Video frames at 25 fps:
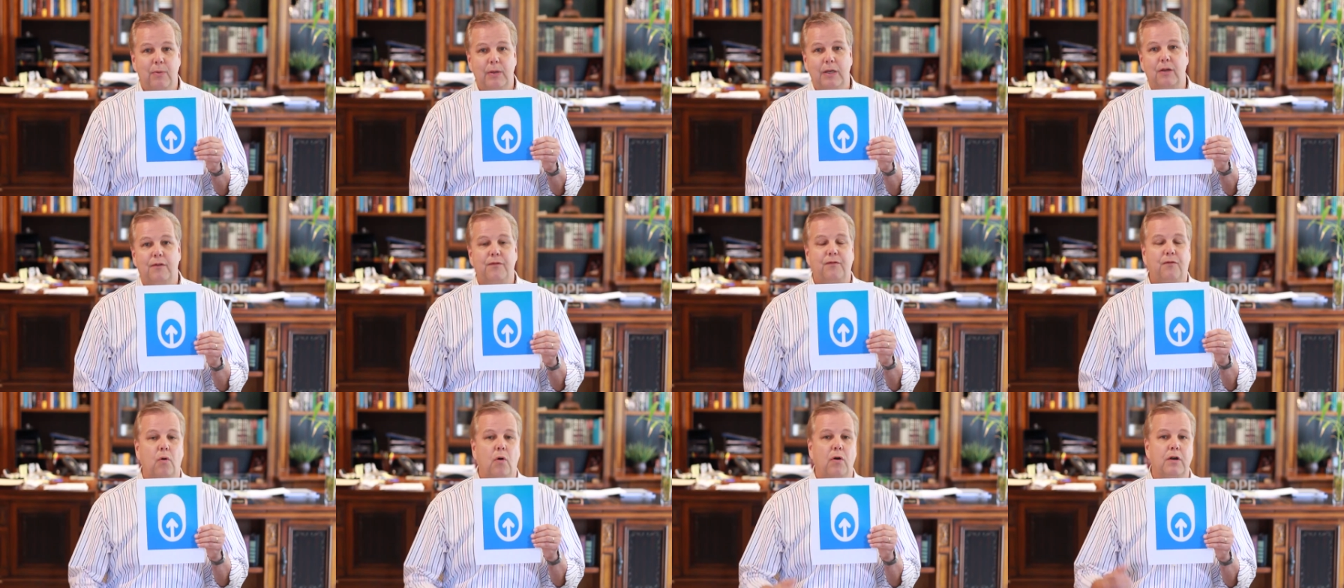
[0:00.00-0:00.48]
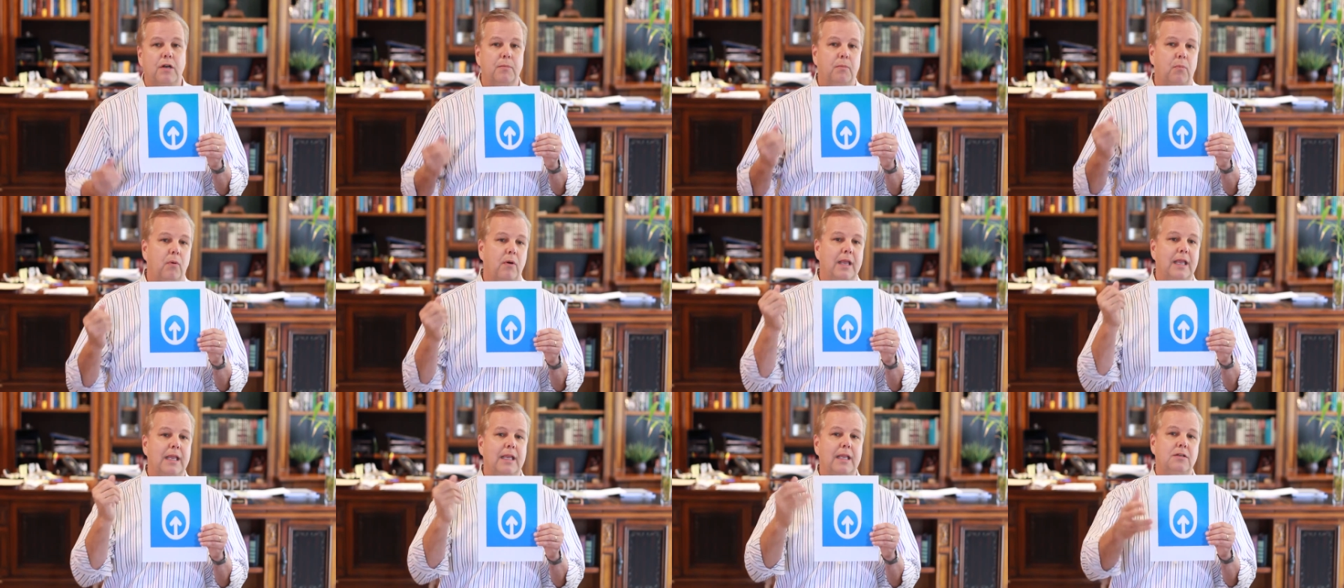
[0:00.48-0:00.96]
We look forward to
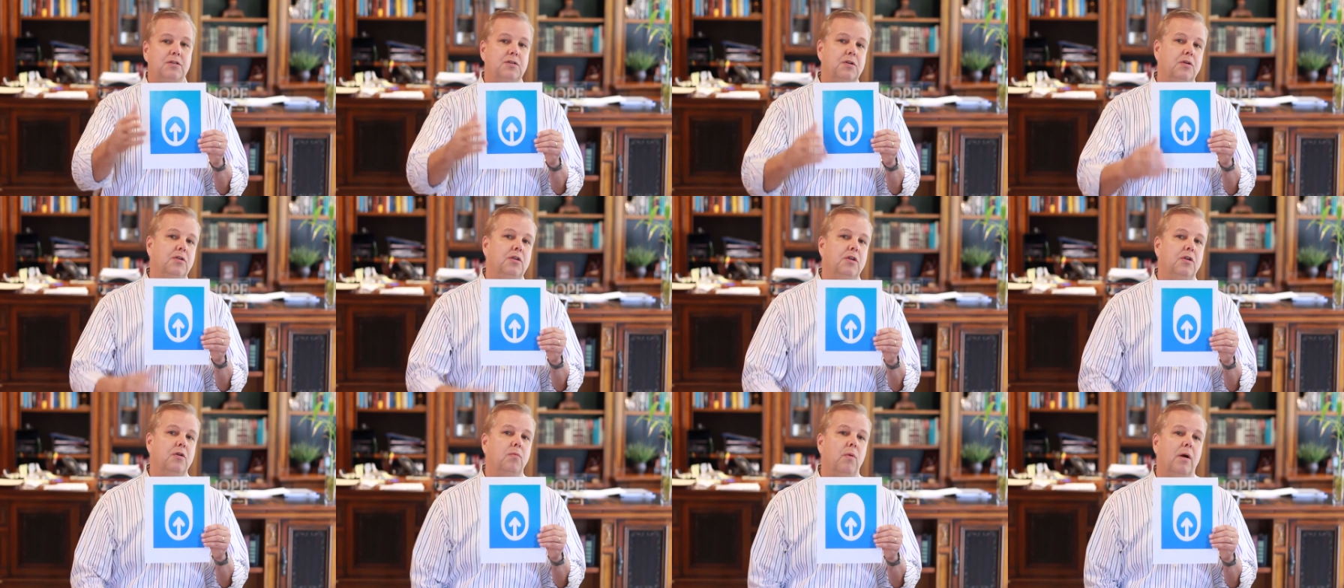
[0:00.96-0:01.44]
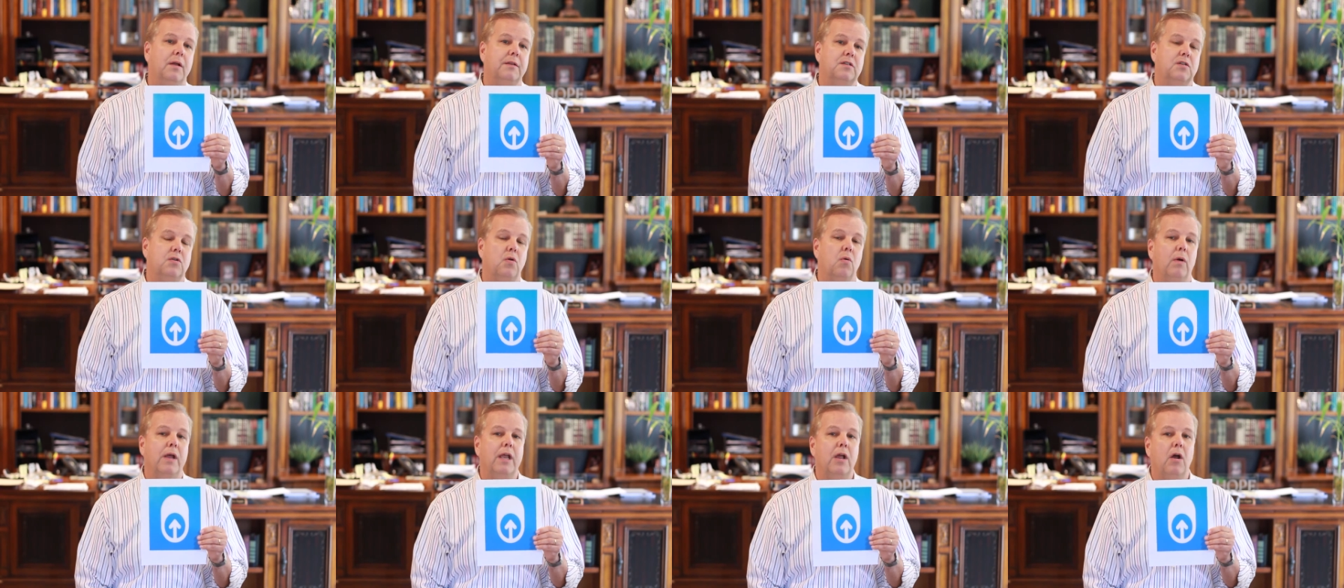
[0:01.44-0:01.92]
bringing to you
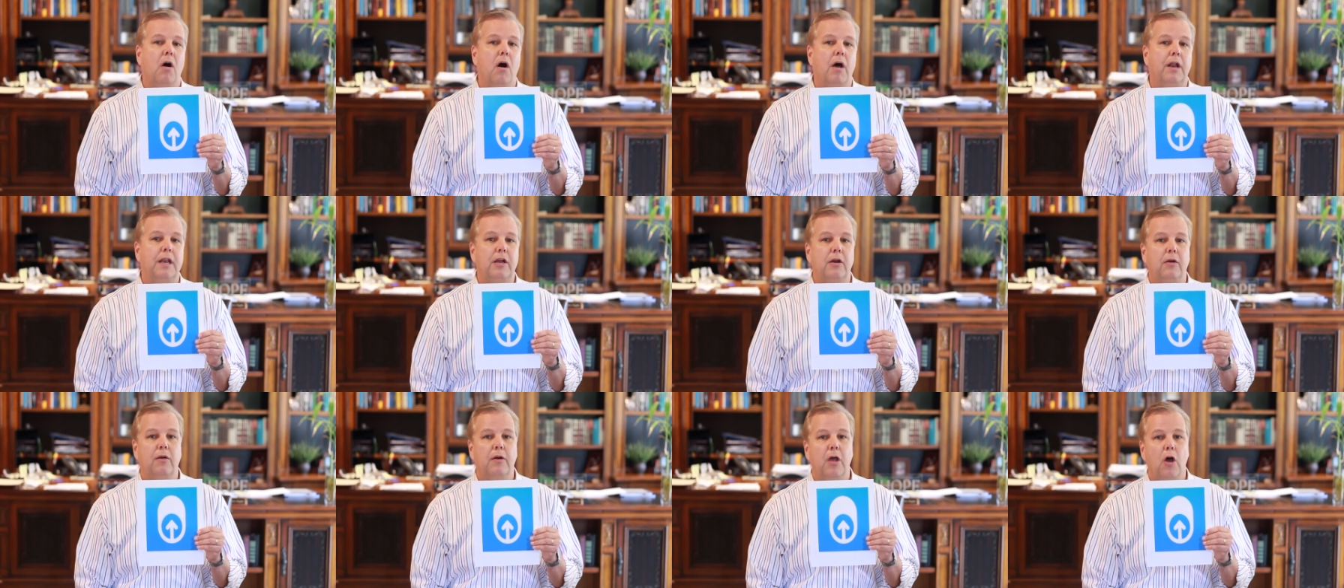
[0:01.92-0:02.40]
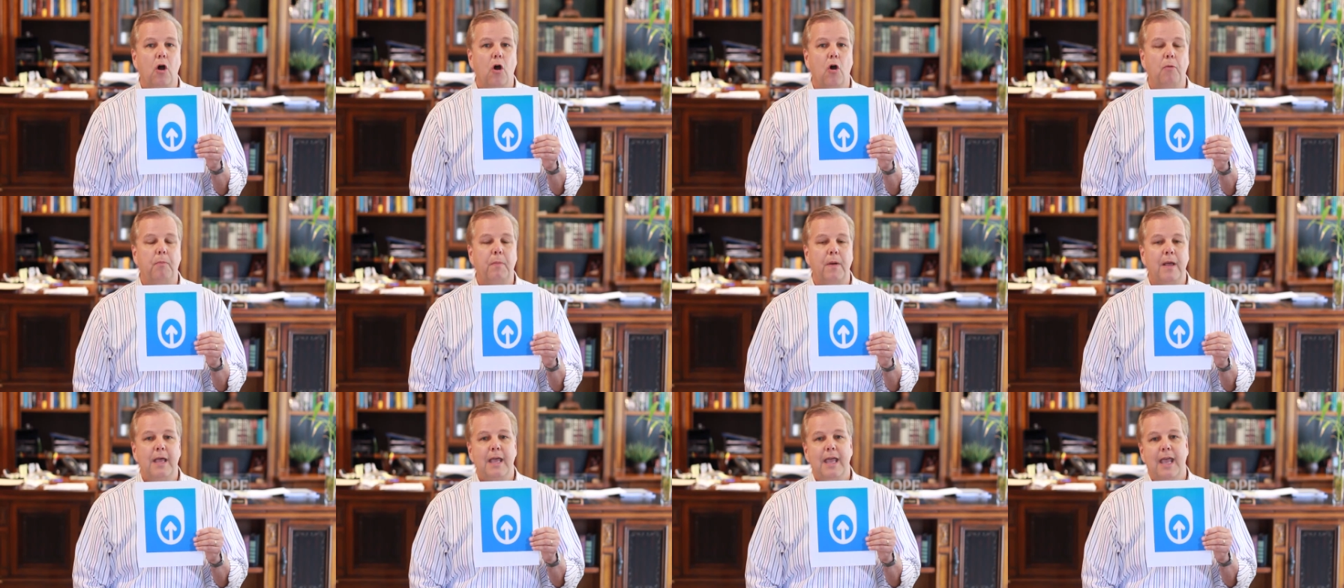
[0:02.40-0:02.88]
what's going on here at
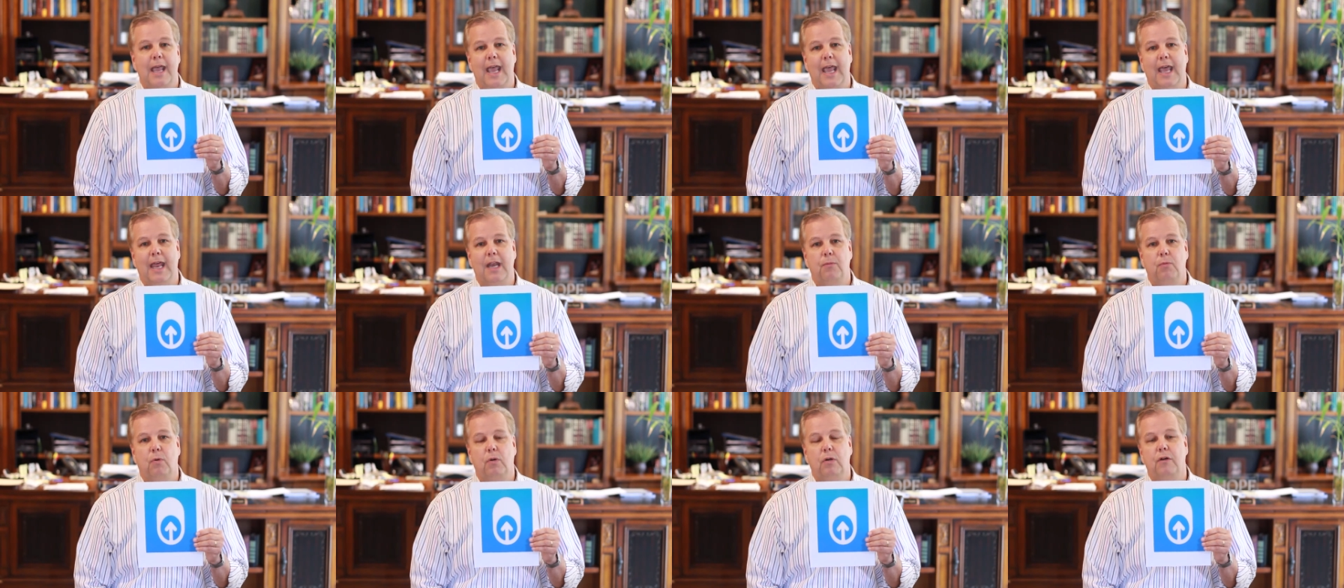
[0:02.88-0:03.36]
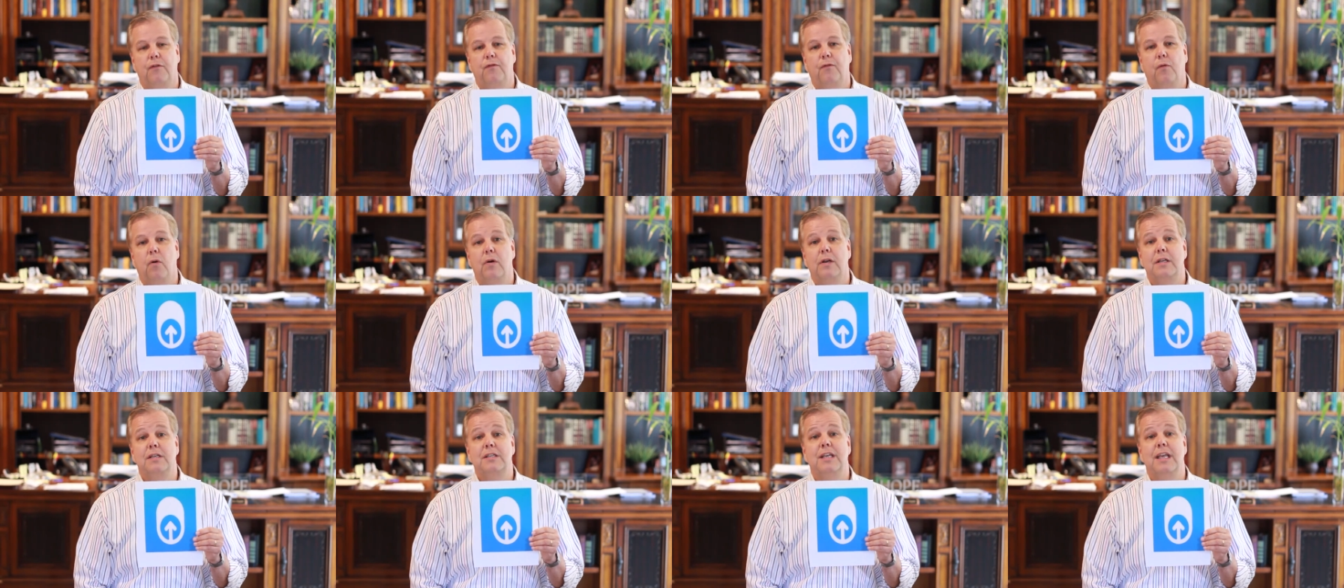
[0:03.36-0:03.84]
Hope, and we'll look
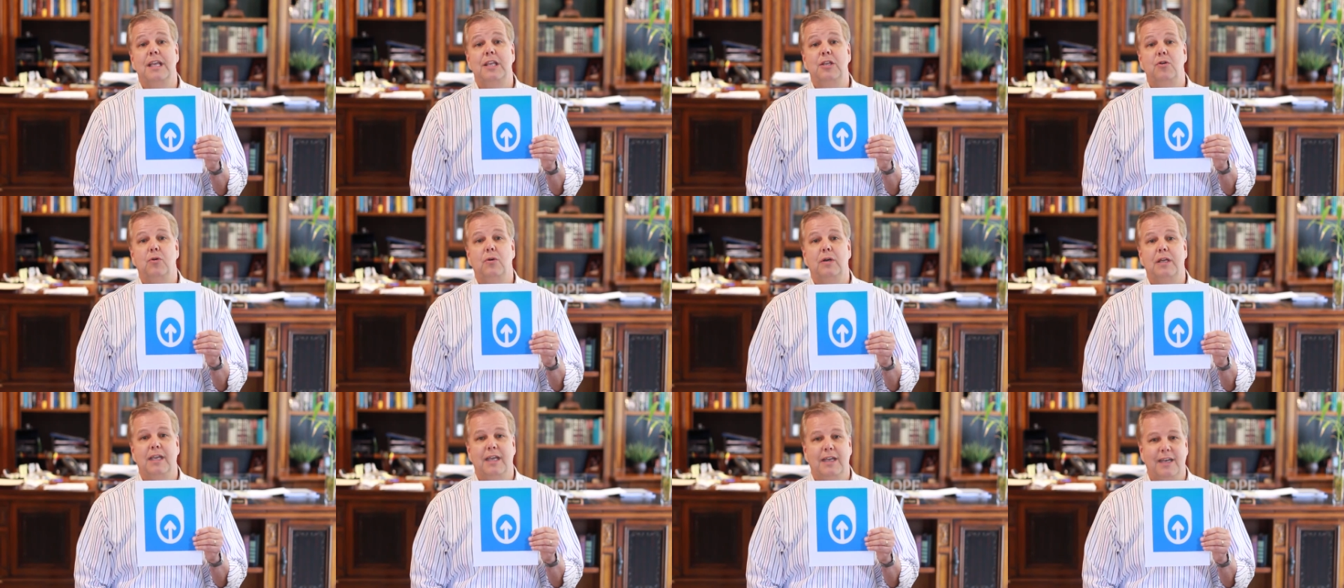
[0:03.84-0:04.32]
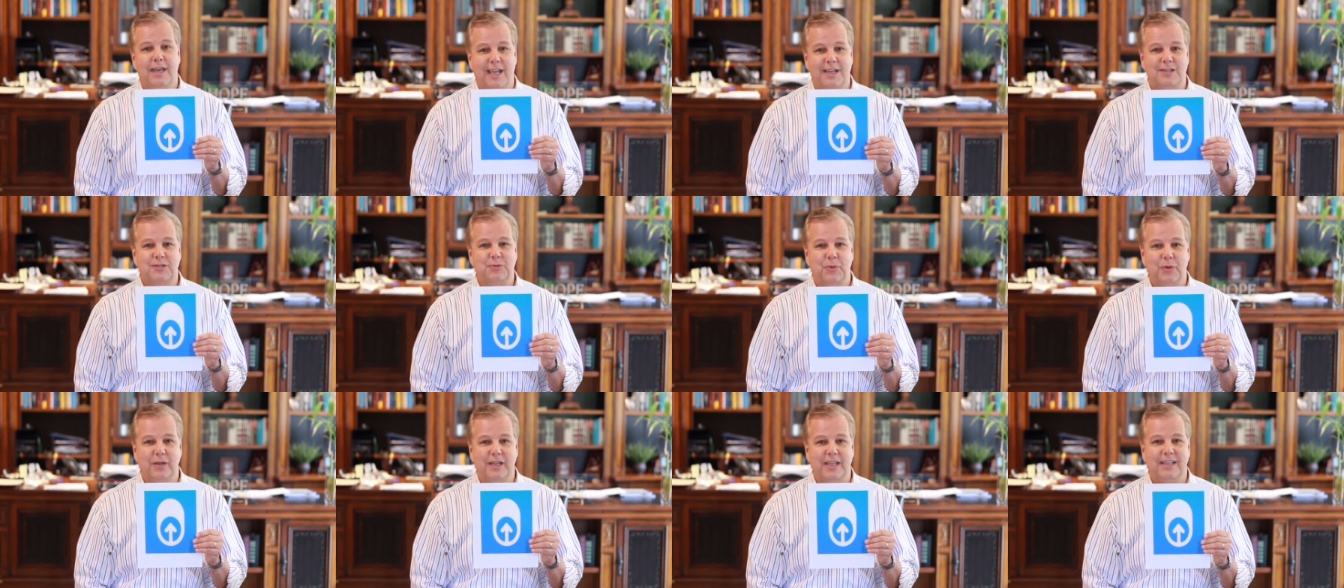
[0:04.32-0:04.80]
forward to seeing you again
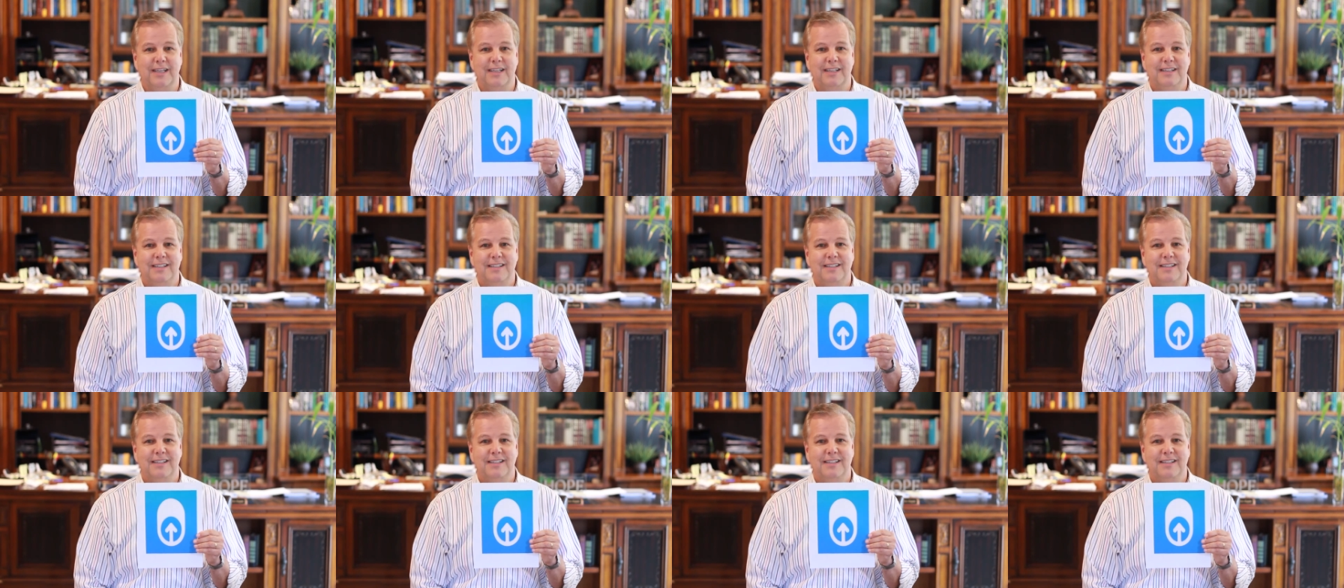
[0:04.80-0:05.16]
next week.